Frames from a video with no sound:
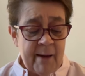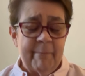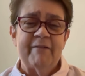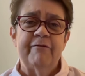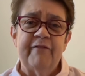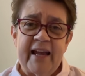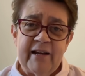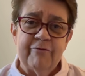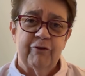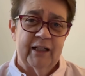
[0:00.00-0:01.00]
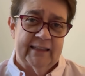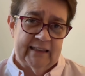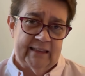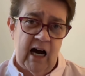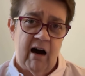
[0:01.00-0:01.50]
My favorite
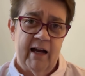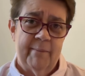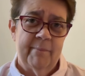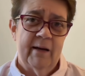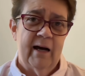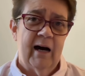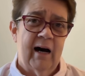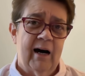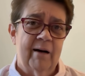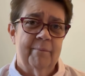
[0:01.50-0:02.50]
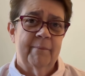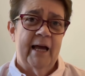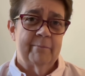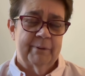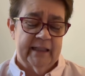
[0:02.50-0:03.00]
time
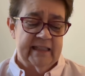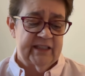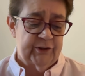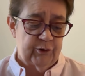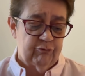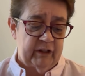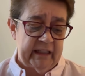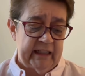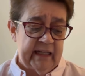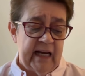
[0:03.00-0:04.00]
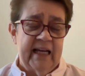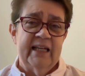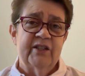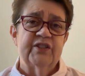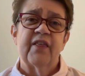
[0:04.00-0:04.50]
and place to read
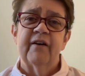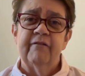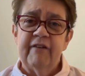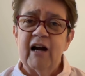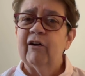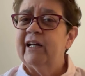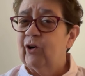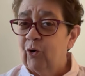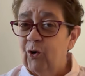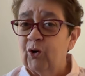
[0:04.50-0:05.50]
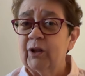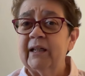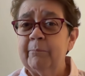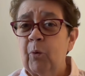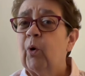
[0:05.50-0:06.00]
is the very
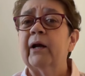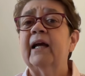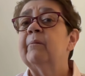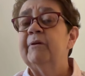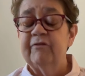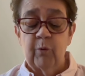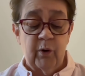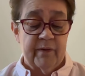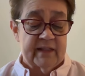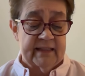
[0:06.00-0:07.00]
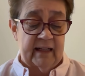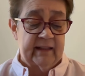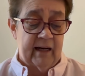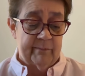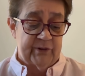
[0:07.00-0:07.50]
early morning before the sun
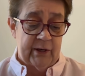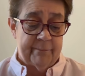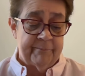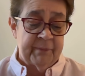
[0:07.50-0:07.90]
comes up.